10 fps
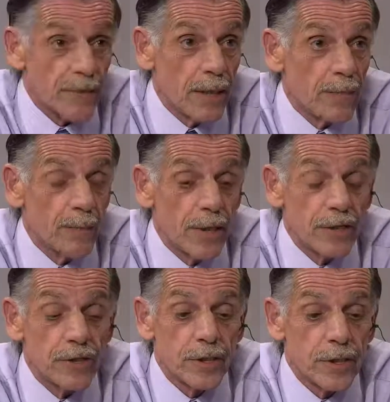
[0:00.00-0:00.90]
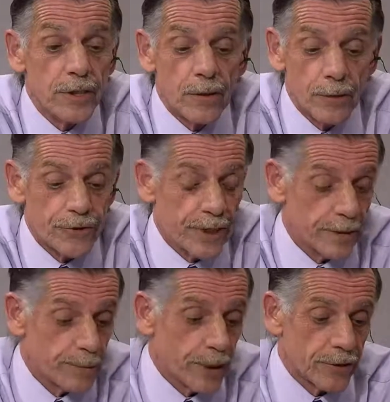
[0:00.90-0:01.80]
type of budget. I know I was at
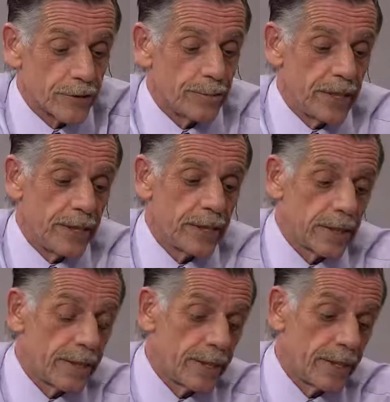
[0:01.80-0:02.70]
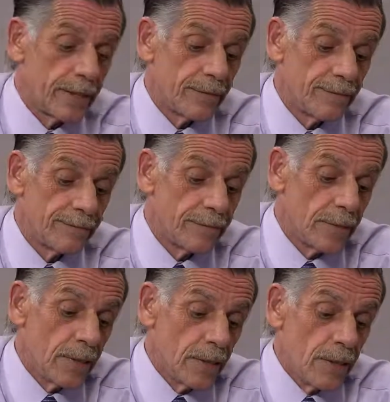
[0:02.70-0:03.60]
the budget meeting, and,
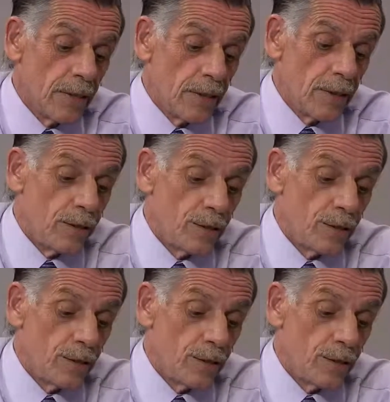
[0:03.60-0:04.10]
you